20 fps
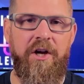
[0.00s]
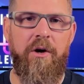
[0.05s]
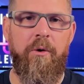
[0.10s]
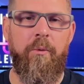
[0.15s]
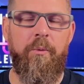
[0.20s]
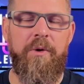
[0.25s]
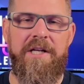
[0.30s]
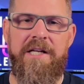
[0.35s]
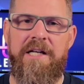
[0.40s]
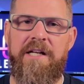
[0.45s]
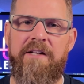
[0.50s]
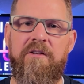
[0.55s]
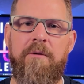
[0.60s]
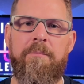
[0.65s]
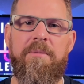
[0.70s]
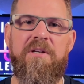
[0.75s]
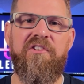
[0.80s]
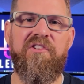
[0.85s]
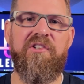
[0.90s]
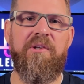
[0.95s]
We need to
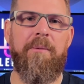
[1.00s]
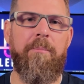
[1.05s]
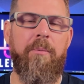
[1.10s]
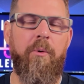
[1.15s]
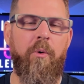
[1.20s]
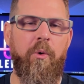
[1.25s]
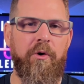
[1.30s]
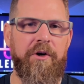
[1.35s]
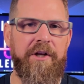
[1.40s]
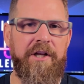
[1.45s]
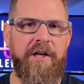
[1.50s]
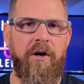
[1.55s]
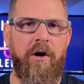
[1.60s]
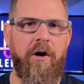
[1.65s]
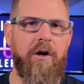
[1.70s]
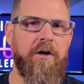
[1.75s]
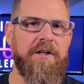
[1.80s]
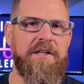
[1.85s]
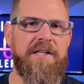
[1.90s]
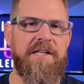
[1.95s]
be supporting
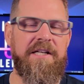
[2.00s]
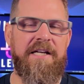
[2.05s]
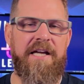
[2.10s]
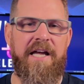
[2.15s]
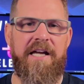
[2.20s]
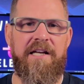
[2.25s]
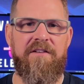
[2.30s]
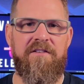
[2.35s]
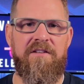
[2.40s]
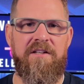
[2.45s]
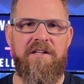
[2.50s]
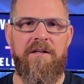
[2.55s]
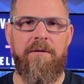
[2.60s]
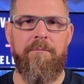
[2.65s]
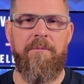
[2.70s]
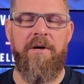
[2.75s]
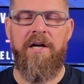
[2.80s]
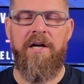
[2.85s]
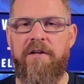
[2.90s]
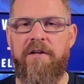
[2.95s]
our EA
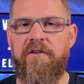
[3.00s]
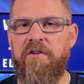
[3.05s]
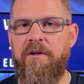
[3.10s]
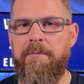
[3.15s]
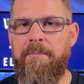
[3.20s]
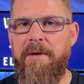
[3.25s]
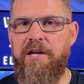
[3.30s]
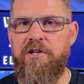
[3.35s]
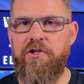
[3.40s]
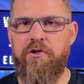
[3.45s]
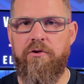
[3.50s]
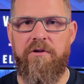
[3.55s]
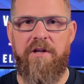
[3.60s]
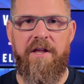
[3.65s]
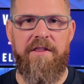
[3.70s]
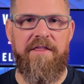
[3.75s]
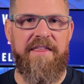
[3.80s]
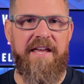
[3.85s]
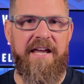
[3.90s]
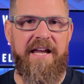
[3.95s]
team to make sure
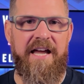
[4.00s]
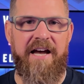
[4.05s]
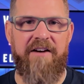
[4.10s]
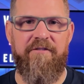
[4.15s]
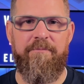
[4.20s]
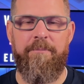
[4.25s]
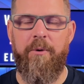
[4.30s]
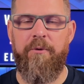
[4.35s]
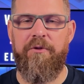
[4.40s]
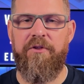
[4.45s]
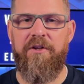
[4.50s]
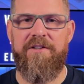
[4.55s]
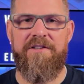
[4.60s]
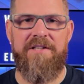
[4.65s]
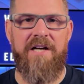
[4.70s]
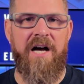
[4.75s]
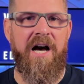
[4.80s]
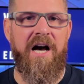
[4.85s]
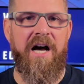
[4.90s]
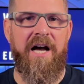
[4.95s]
that they have both the
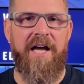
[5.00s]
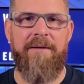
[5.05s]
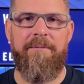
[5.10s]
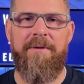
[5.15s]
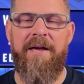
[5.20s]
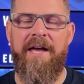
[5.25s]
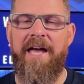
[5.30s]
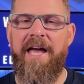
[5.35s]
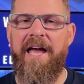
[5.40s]
time